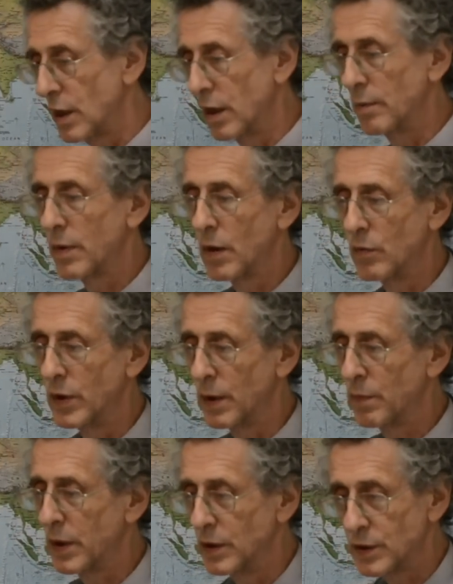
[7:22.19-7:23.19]
type
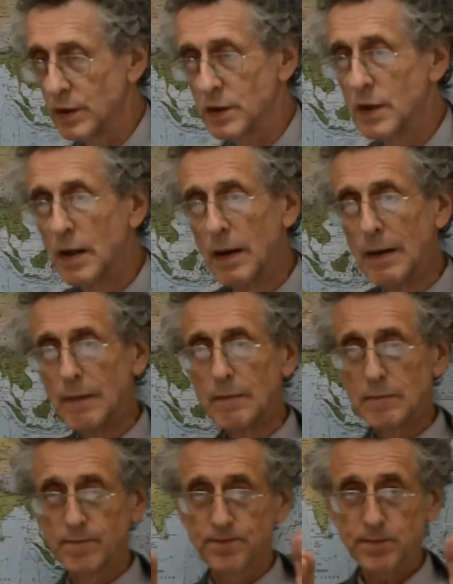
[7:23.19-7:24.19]
reappearances.
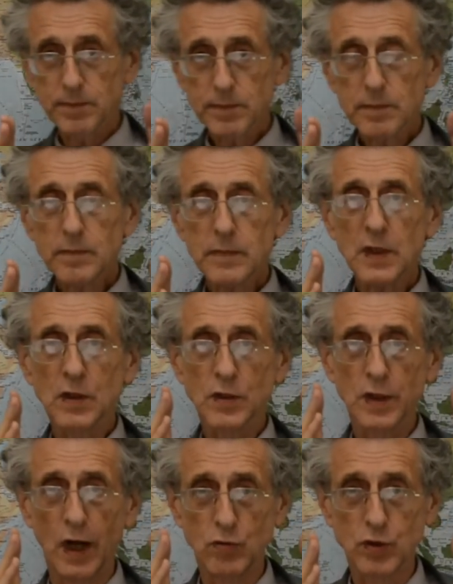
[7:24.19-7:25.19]

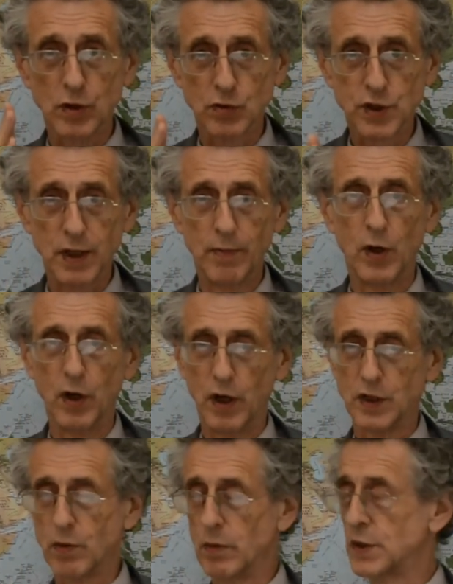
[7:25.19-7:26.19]
So to
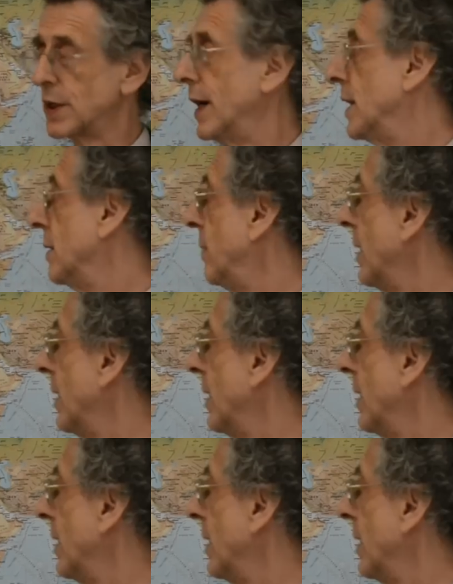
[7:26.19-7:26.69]
summarise what we're saying